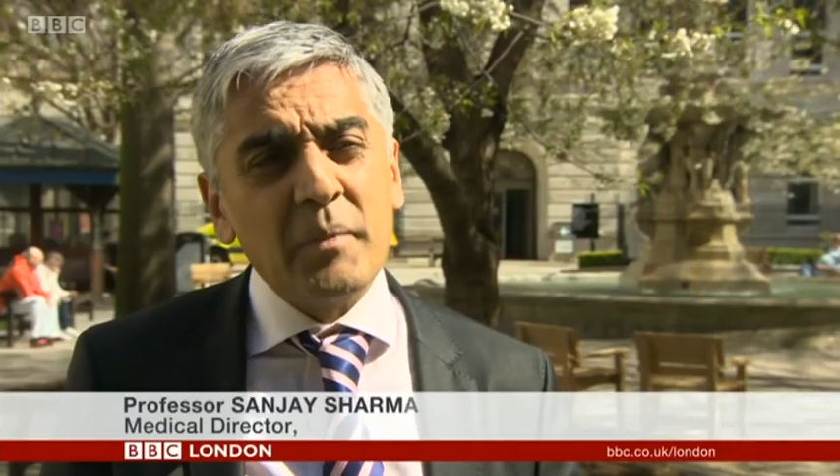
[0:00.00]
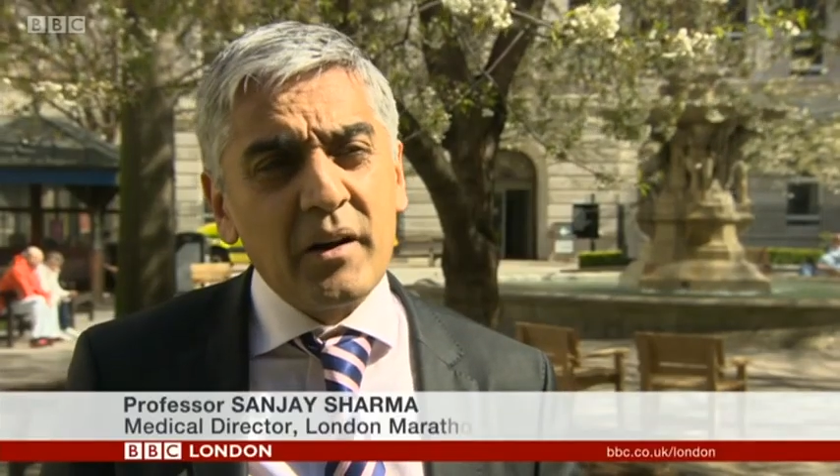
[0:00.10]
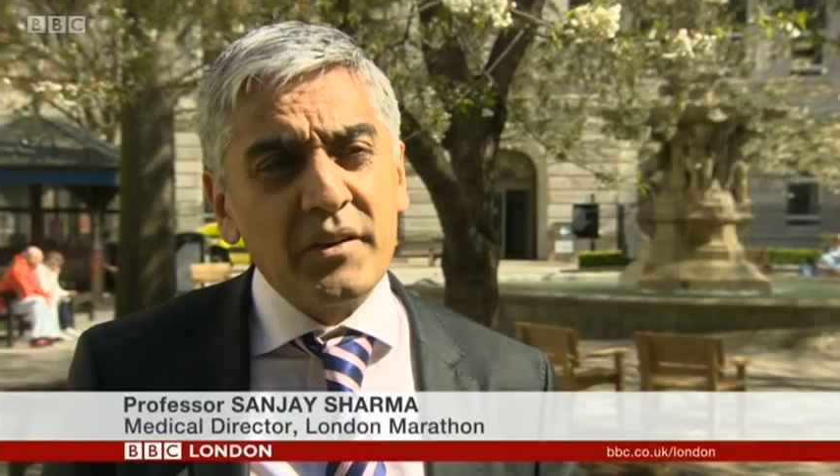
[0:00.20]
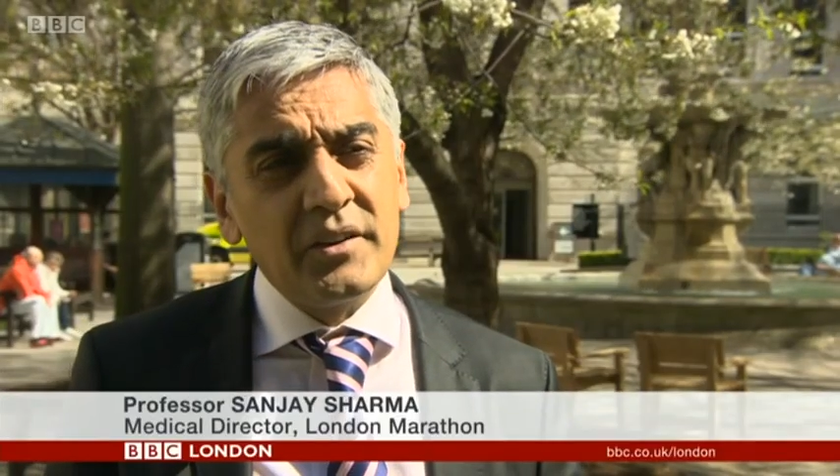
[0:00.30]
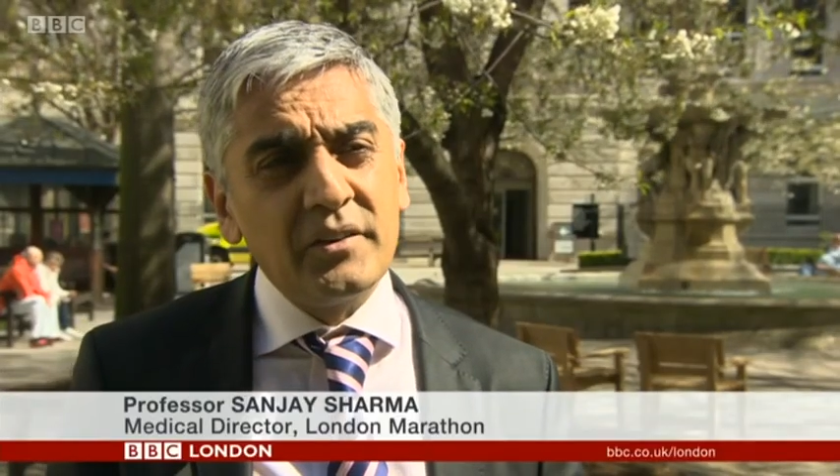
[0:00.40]

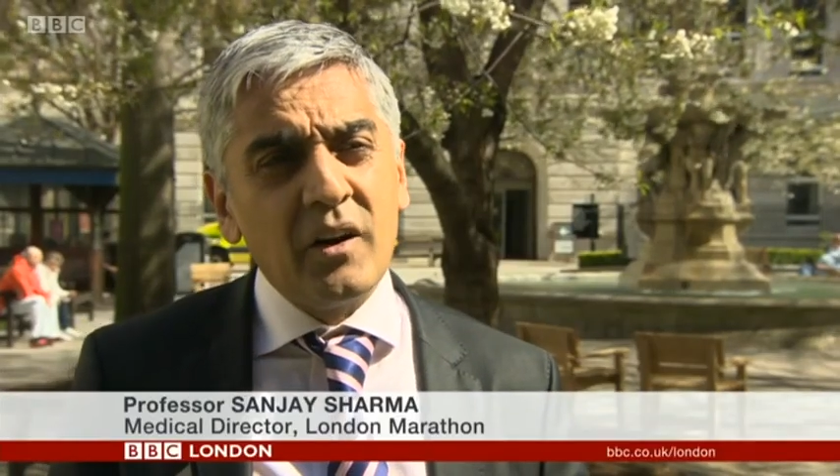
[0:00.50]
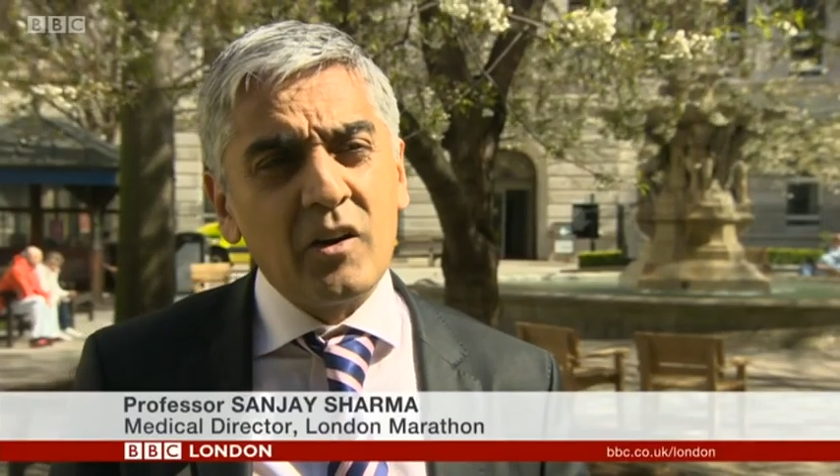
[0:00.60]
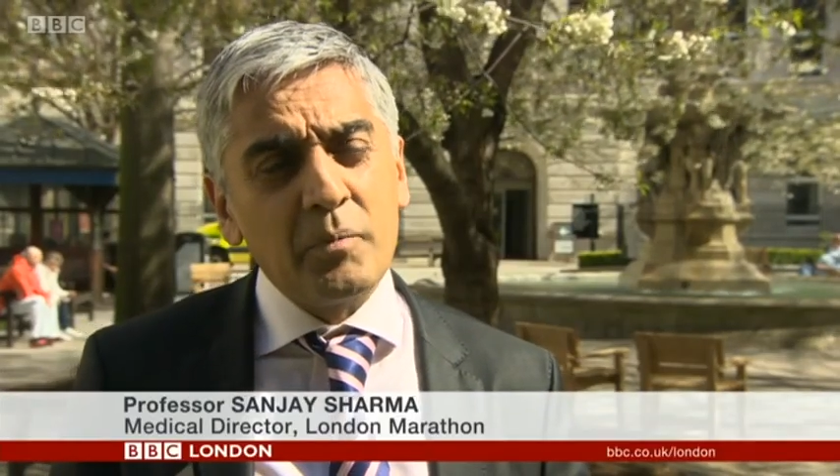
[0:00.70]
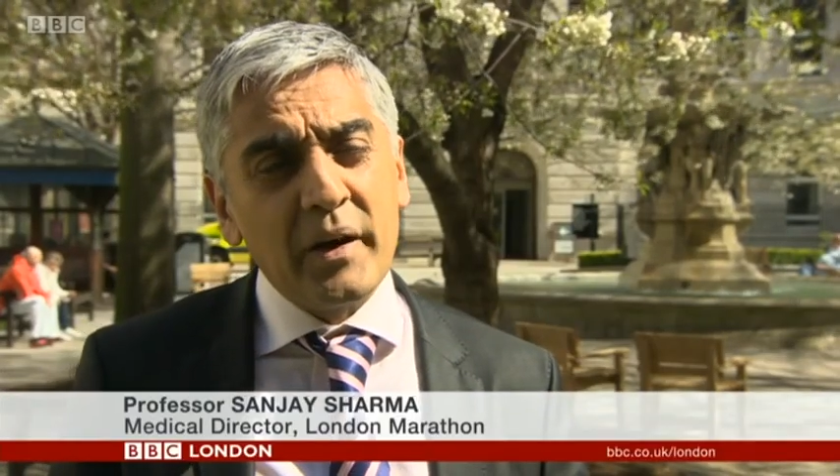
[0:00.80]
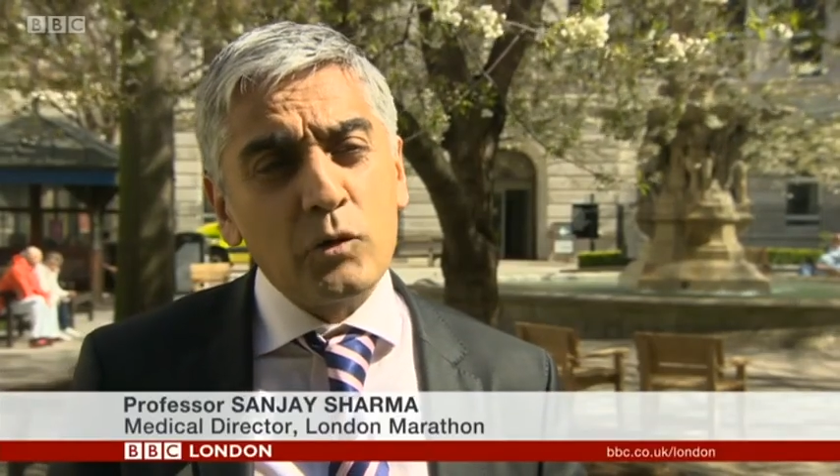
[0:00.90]
Marathon
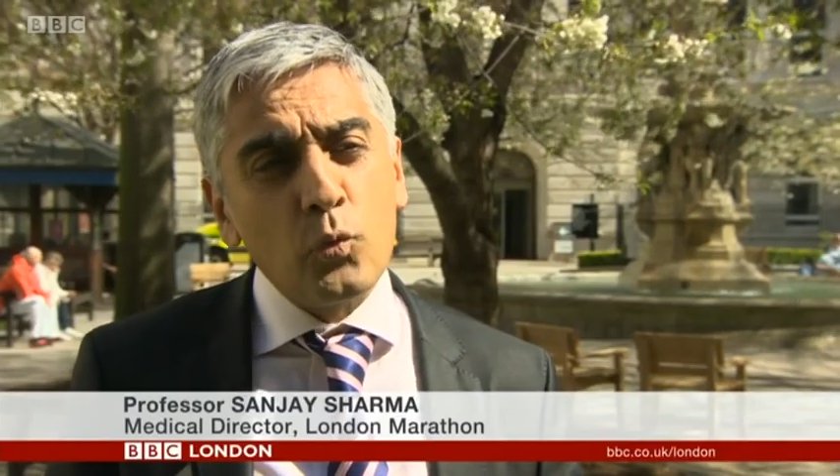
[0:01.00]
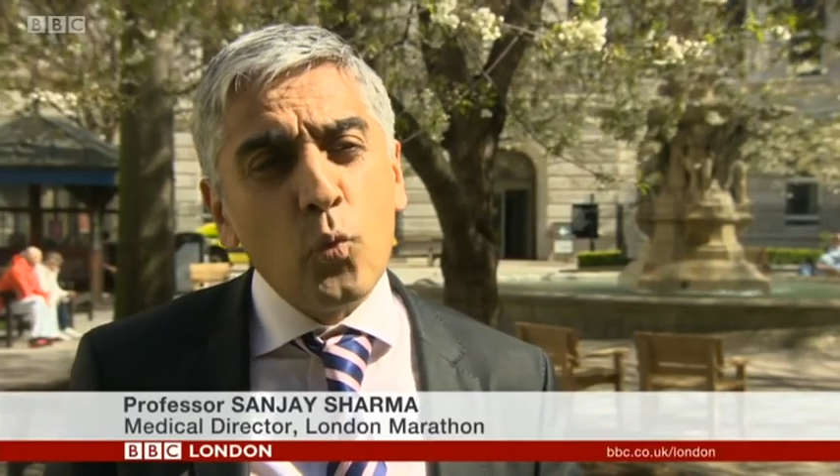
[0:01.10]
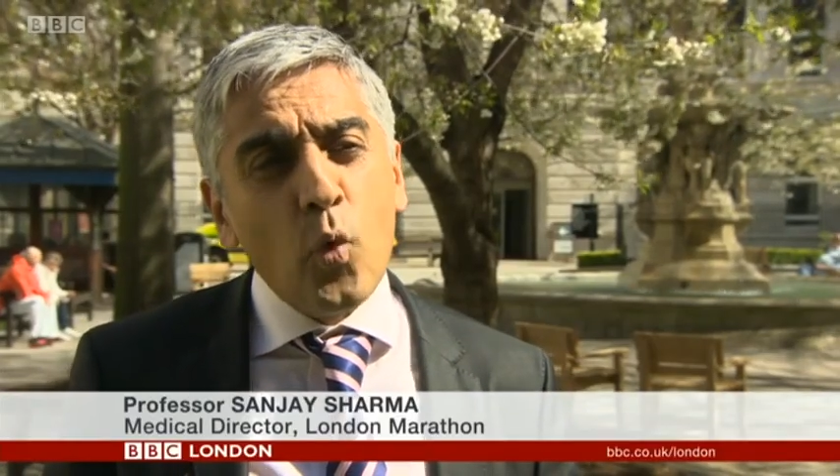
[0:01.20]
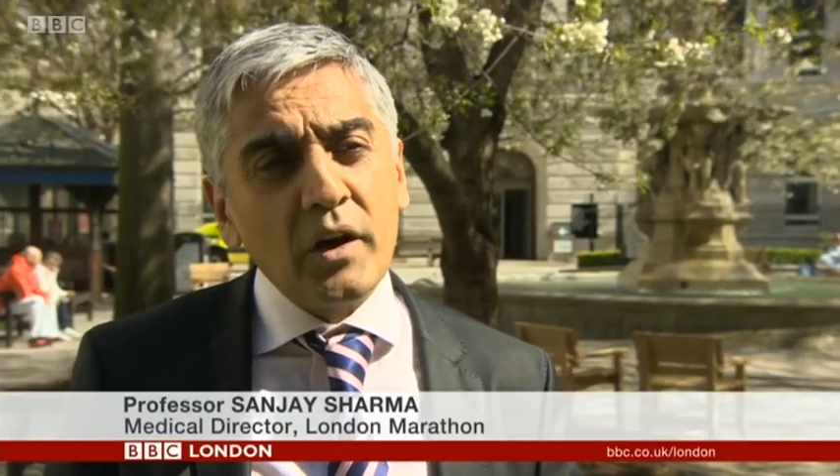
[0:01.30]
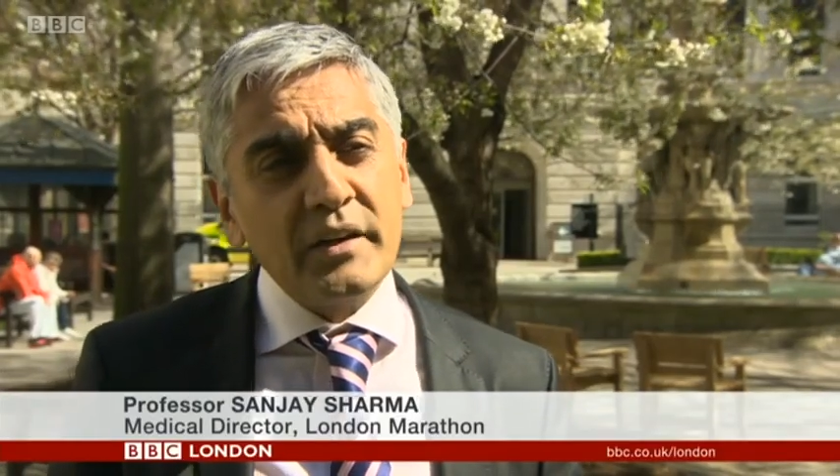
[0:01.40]
are about
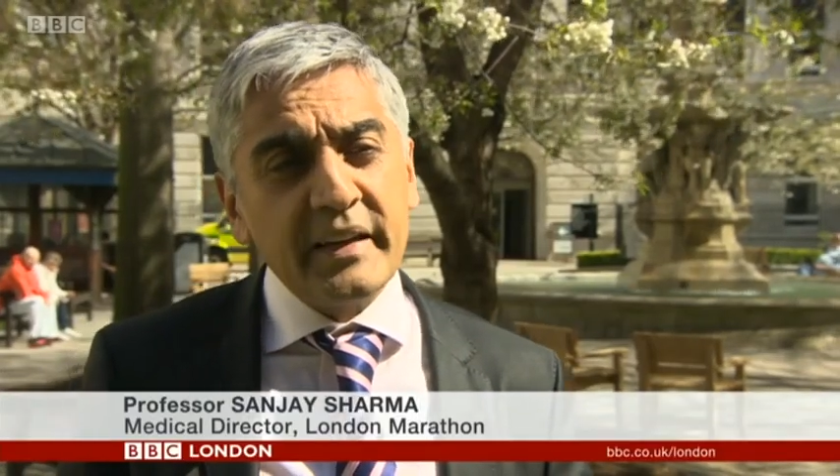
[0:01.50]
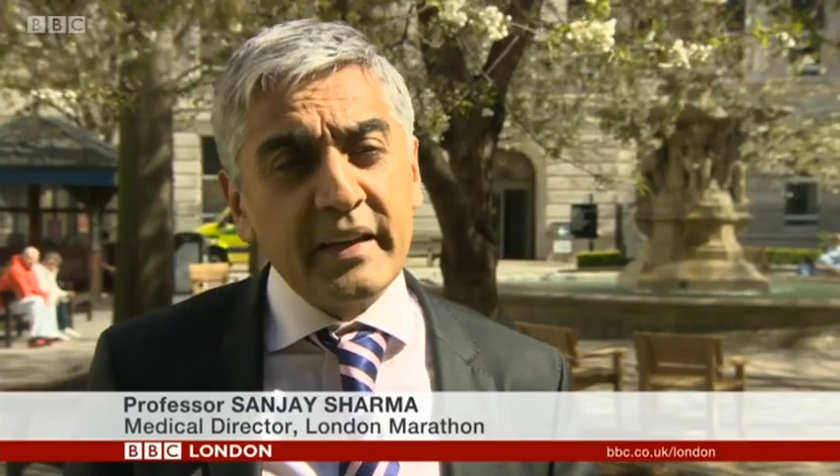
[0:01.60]
1